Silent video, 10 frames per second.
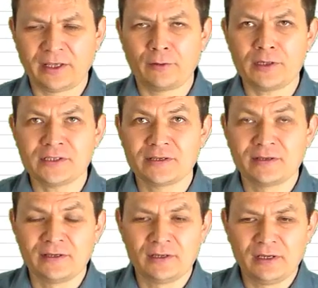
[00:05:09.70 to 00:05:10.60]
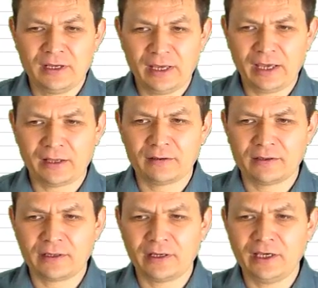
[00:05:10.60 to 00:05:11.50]
like this,
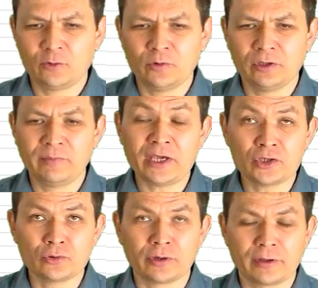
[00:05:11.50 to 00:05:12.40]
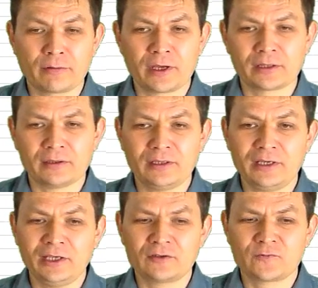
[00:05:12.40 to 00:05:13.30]
and it will make sure that
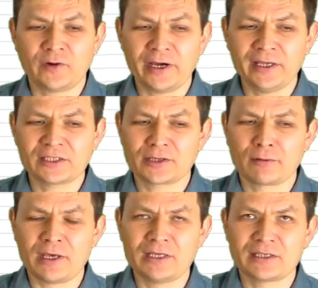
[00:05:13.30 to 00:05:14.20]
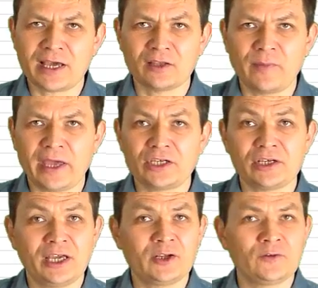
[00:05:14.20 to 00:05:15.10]
it finds the exact
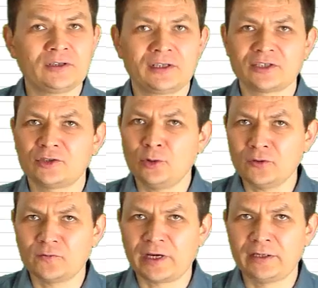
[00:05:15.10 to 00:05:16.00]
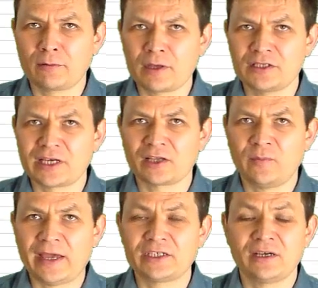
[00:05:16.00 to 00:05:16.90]
match, and if it does not find the
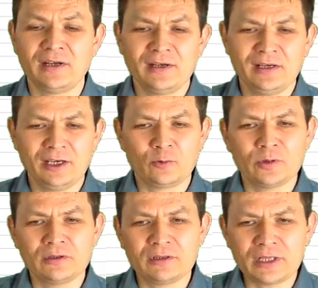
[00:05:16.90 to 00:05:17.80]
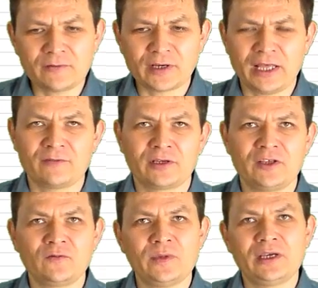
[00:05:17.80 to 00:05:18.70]
exact match, it will never ever
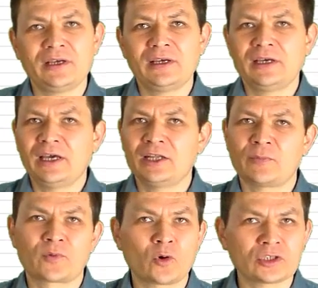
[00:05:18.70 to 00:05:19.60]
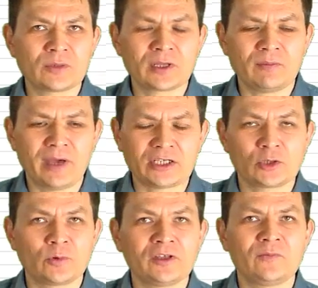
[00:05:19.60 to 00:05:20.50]
give me an approximate
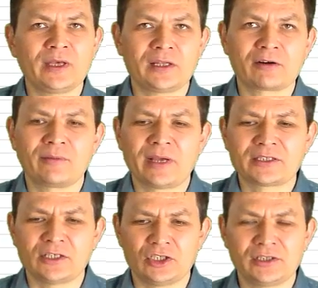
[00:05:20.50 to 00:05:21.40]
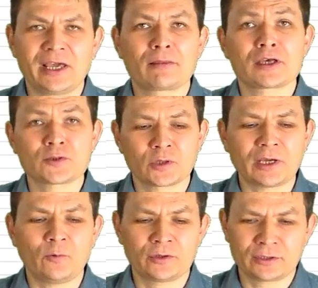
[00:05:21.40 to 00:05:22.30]
match. It will give me an error message, and that's
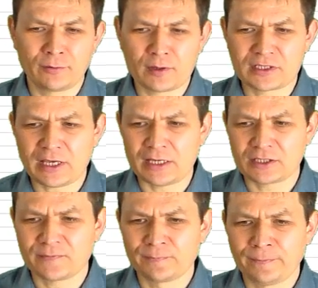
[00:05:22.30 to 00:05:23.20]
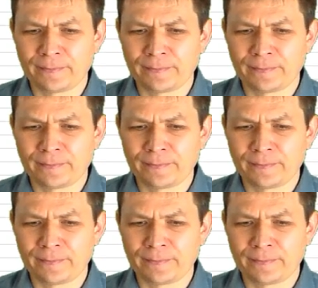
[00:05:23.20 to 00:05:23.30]
what I want in this case.